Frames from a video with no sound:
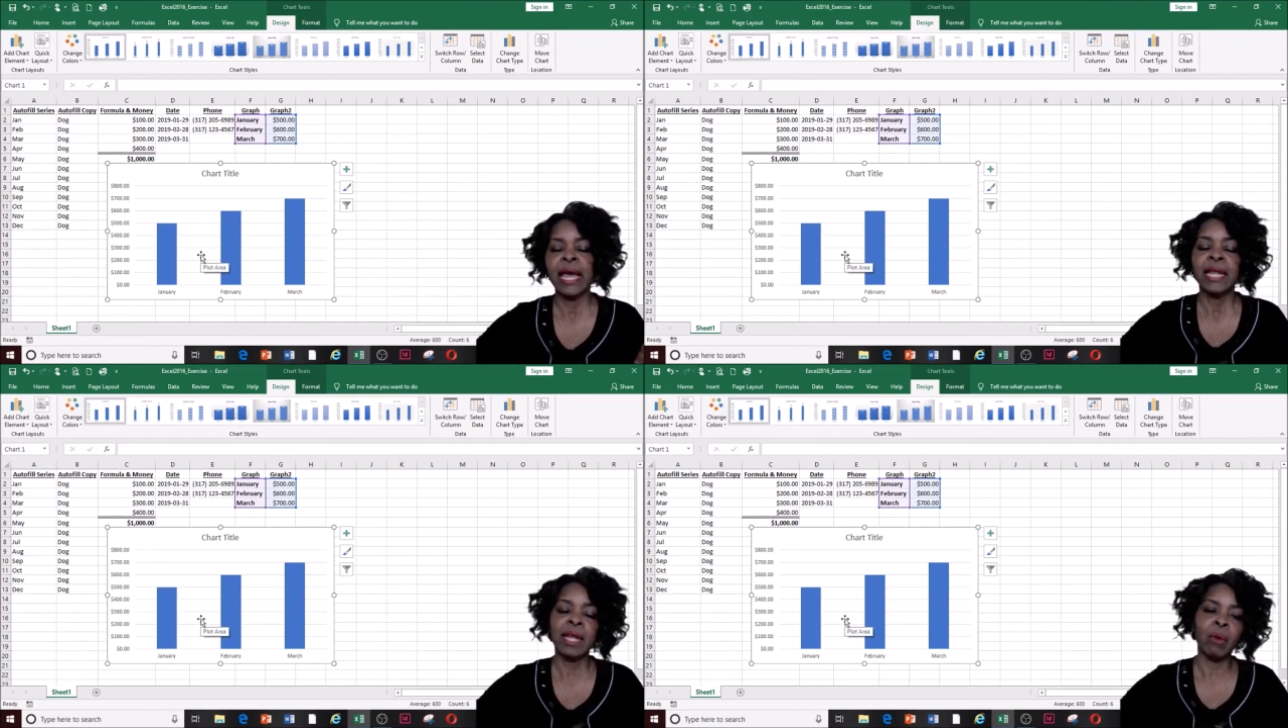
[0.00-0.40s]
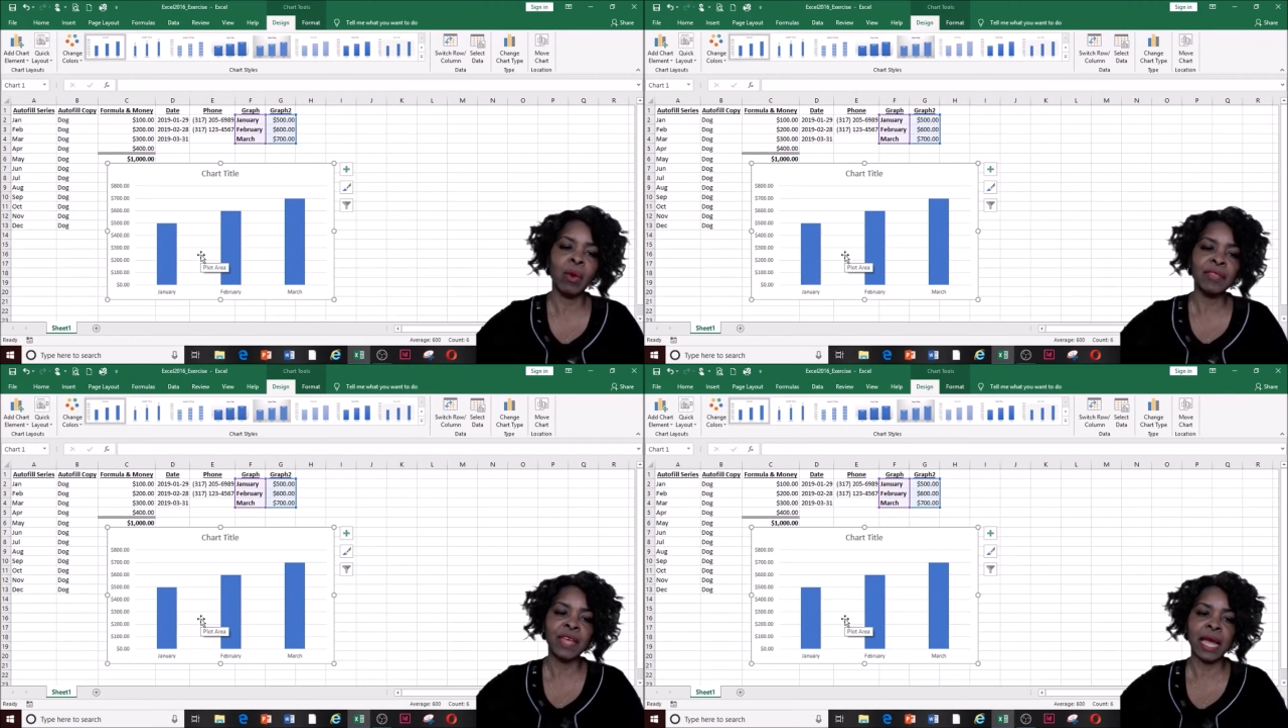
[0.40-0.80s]
Now,
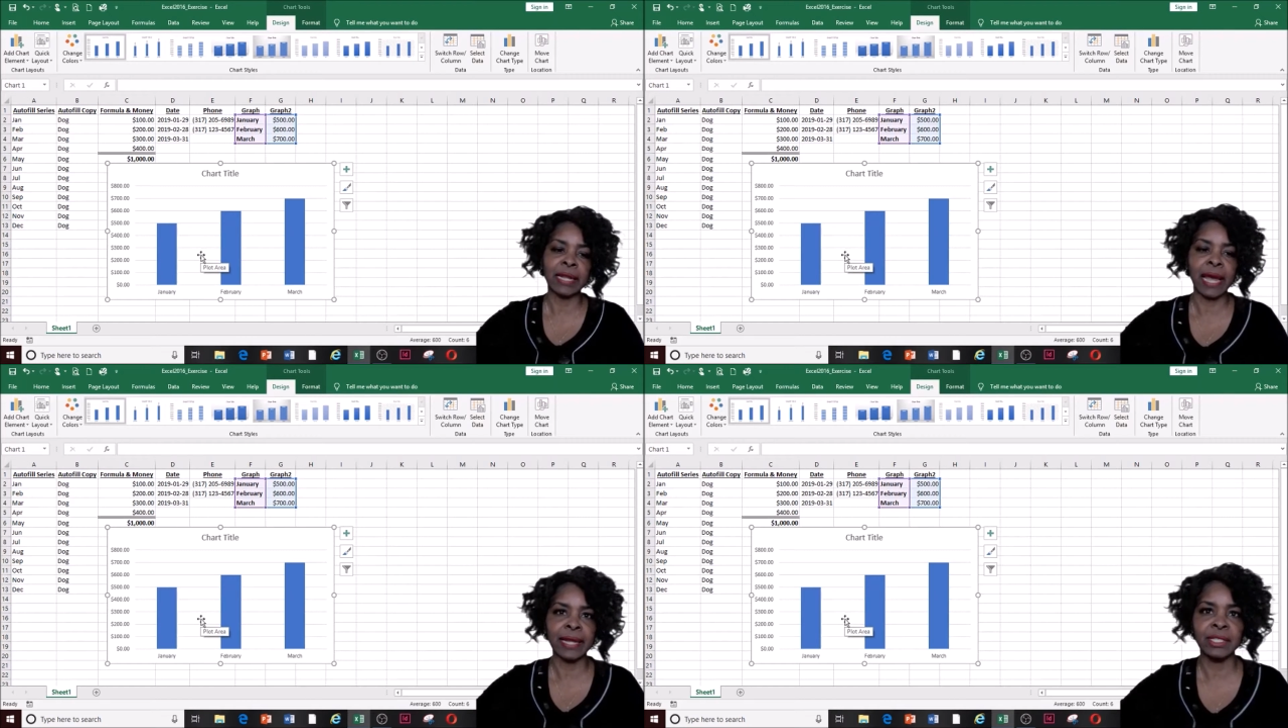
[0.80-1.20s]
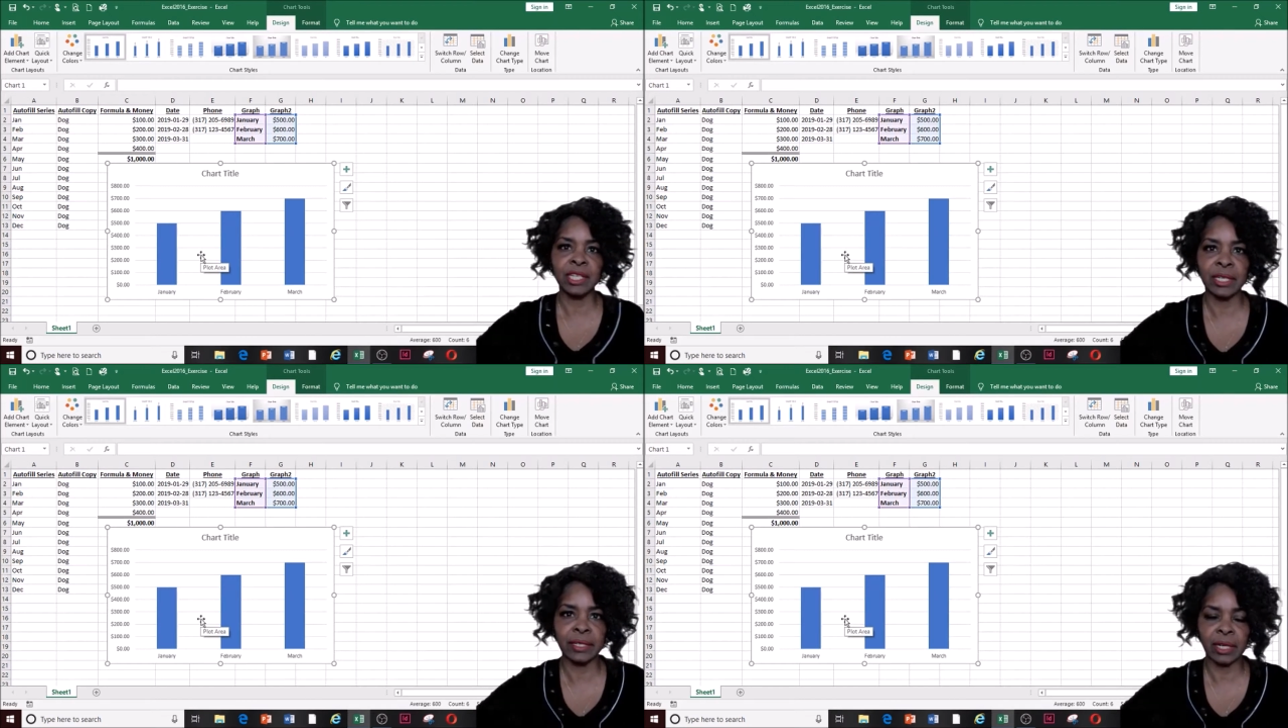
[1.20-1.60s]
one thing I like
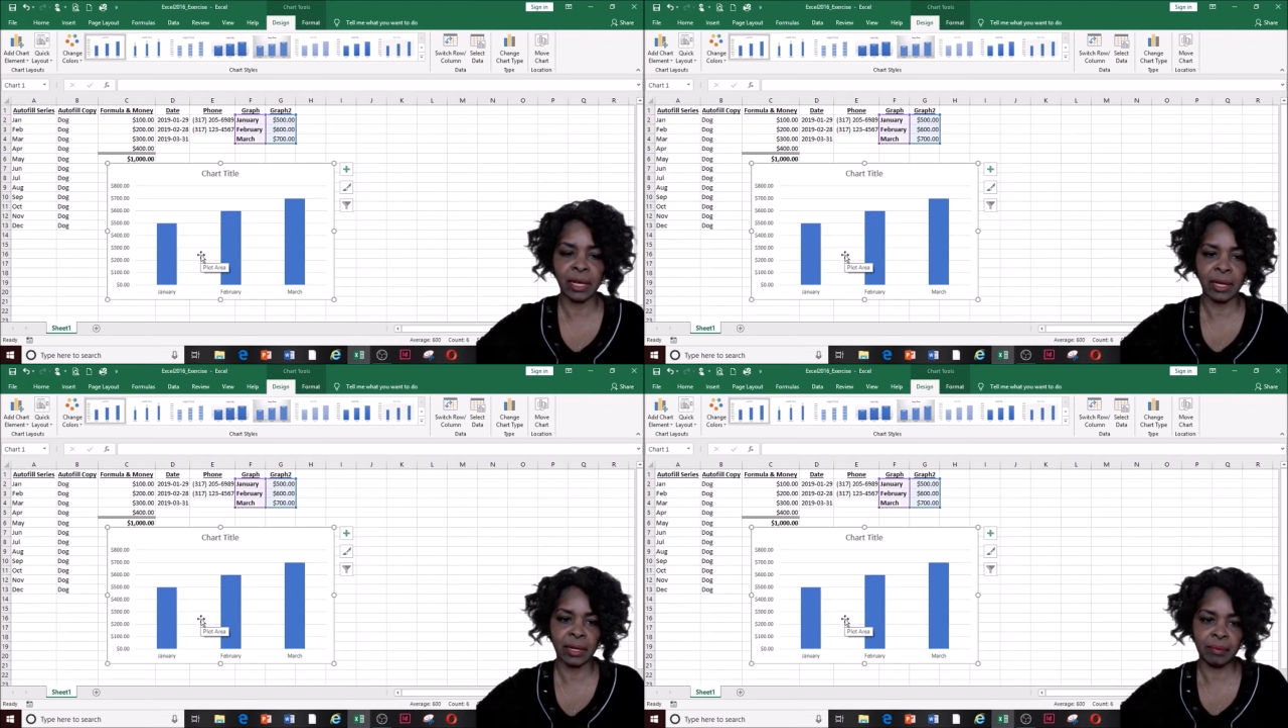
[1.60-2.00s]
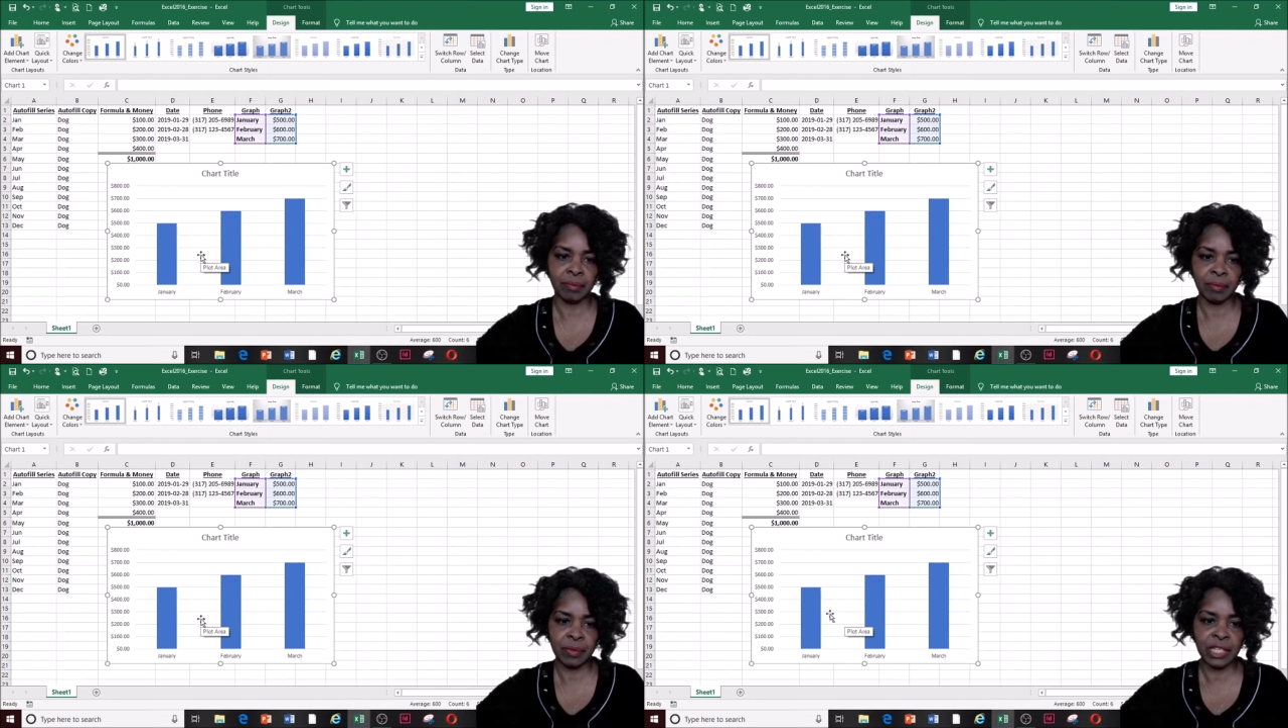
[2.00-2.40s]
to
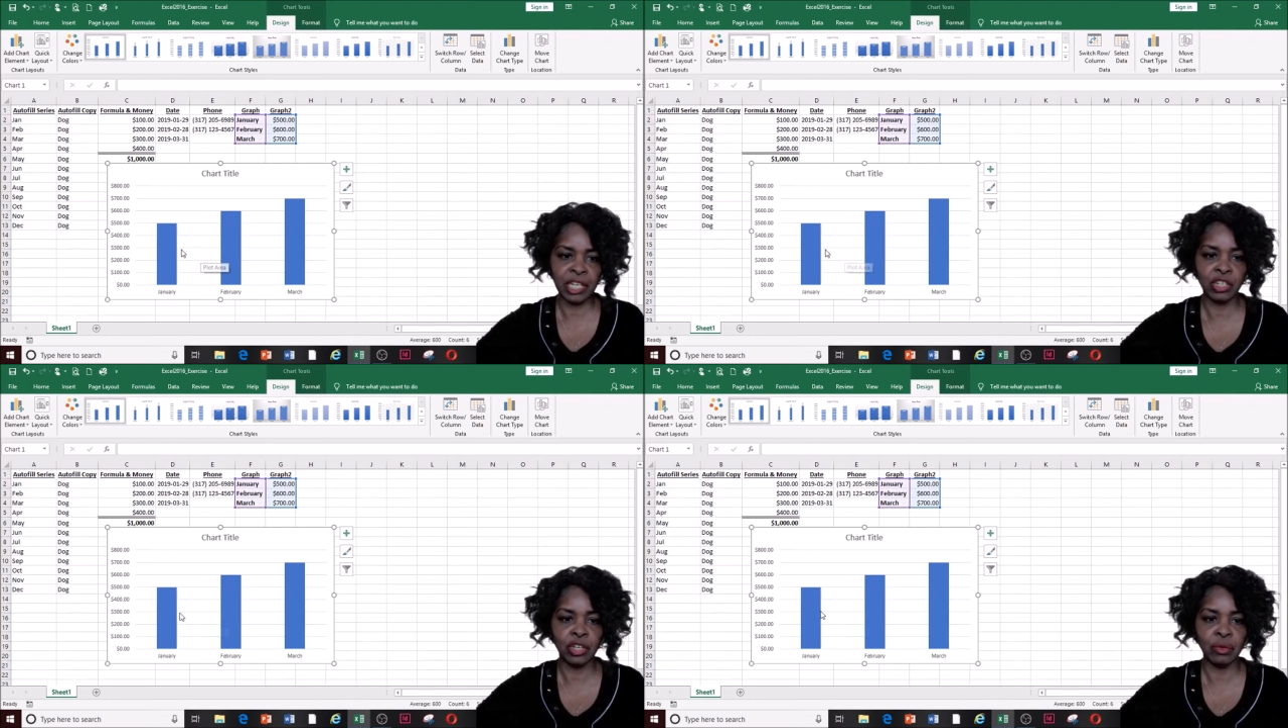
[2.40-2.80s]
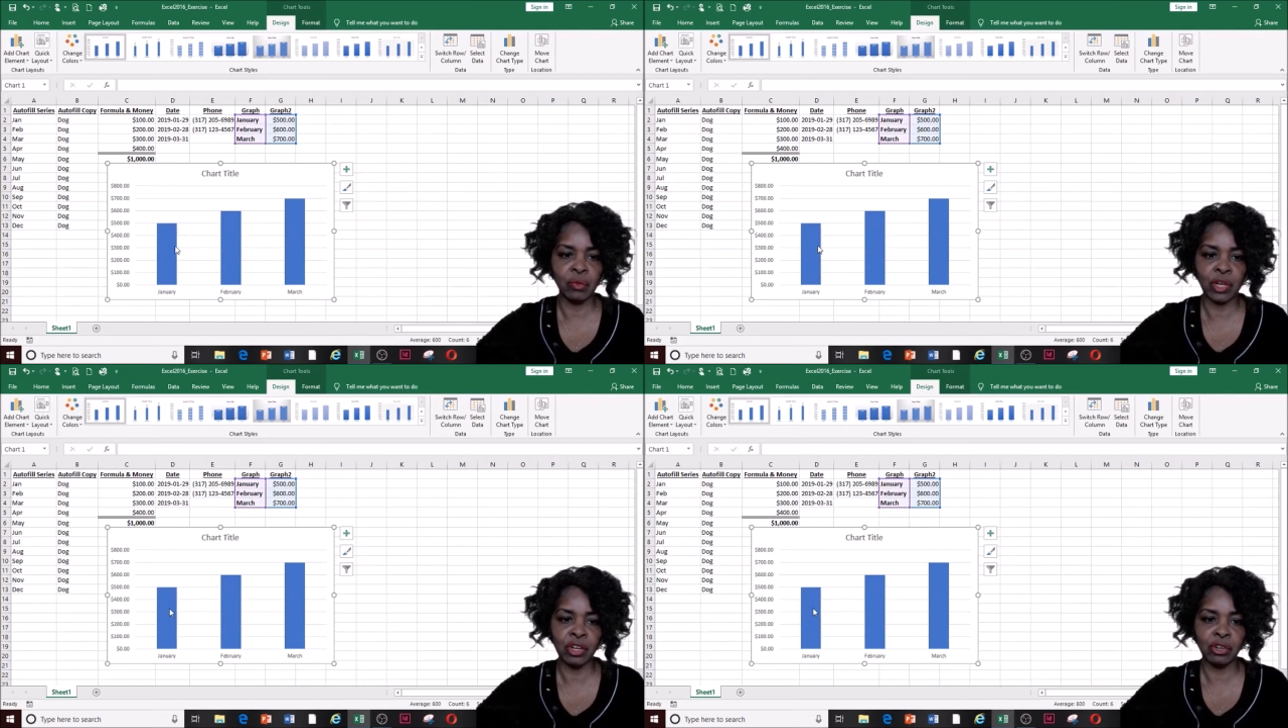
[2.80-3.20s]
teach you
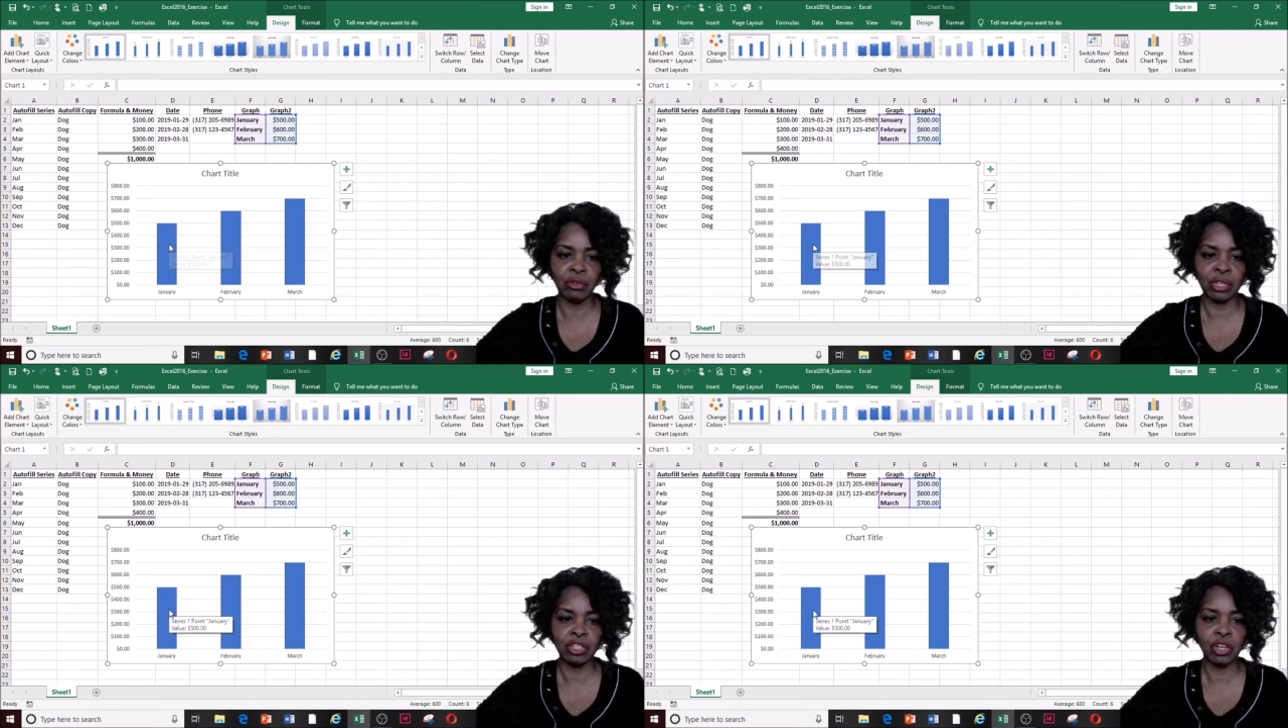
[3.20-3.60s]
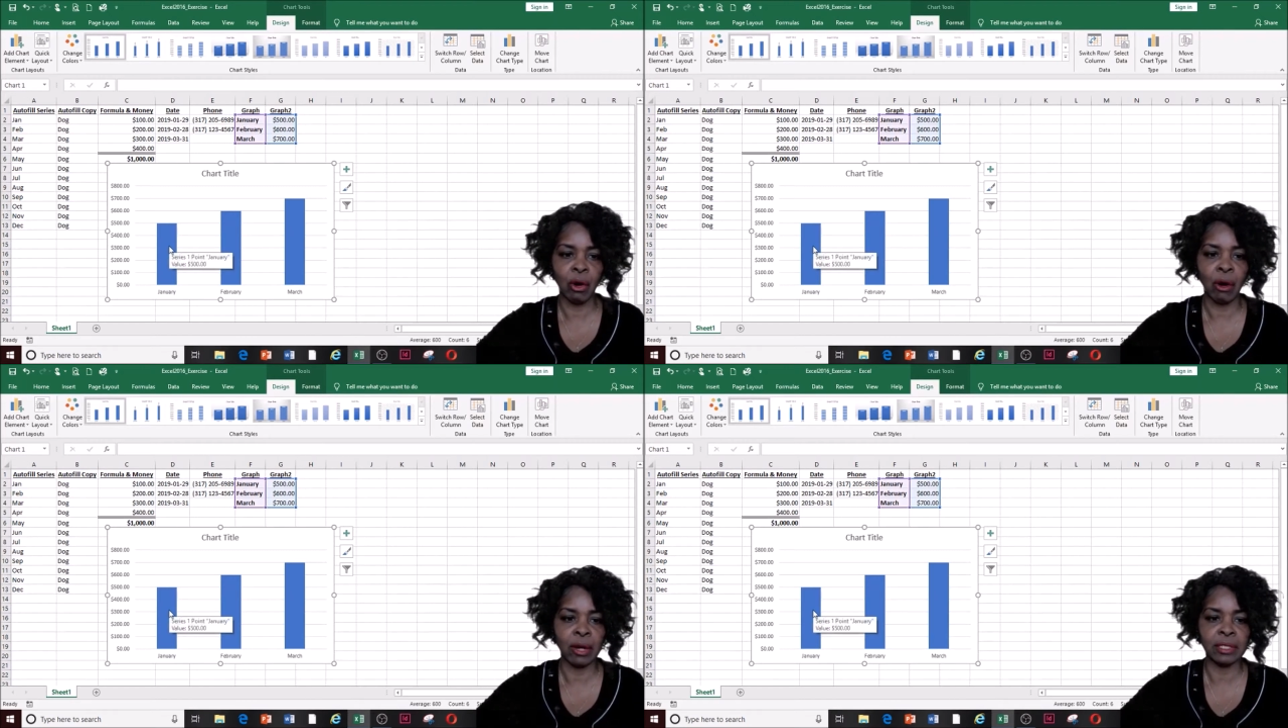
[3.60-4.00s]
when you're doing
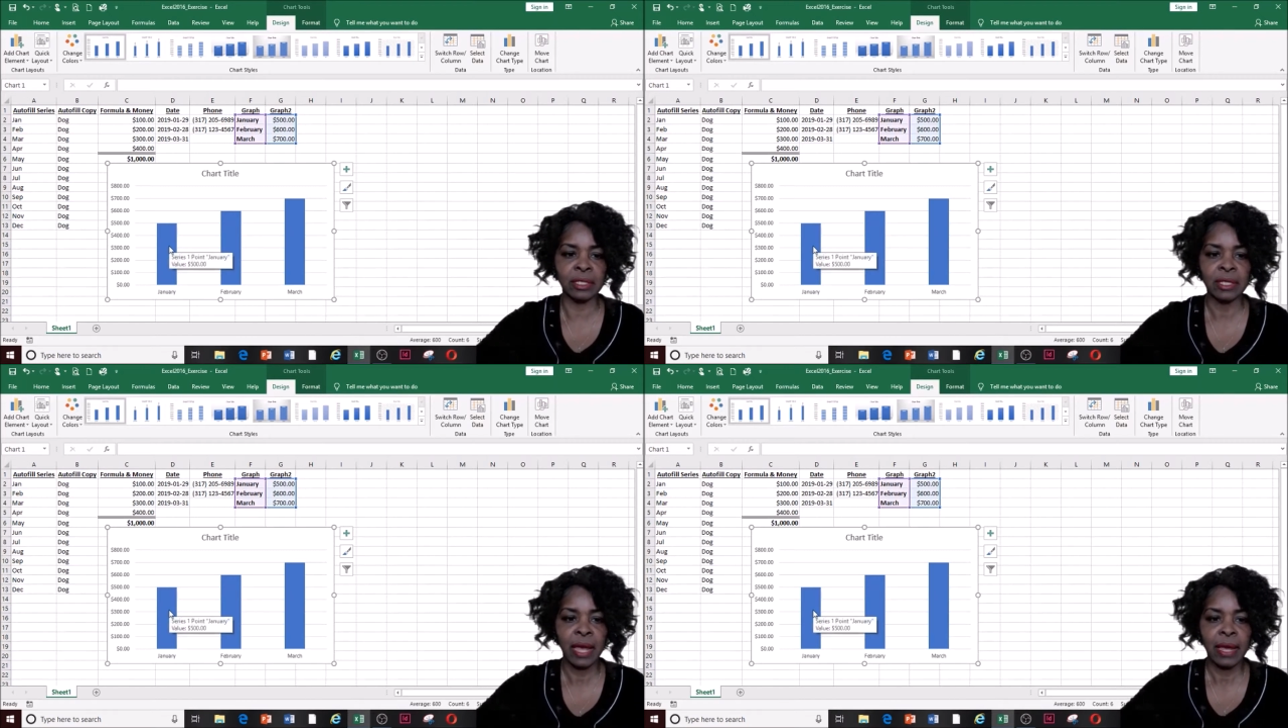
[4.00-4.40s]
charts,